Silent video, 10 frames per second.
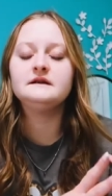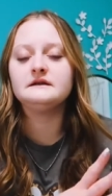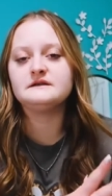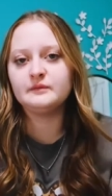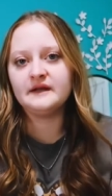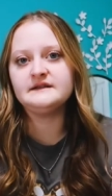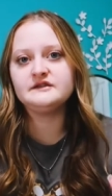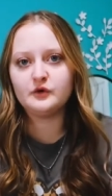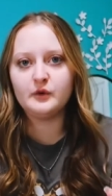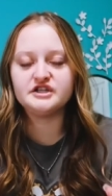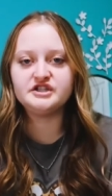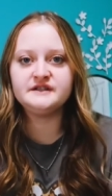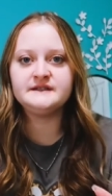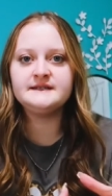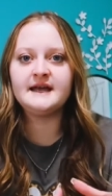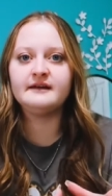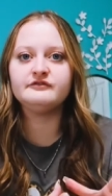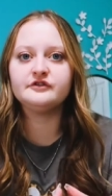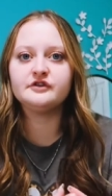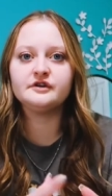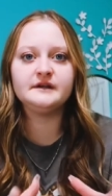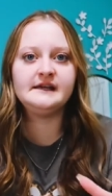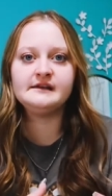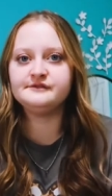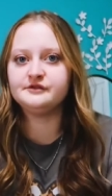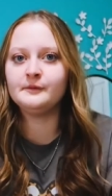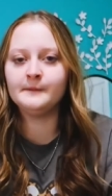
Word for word: explains the questions after he gives you a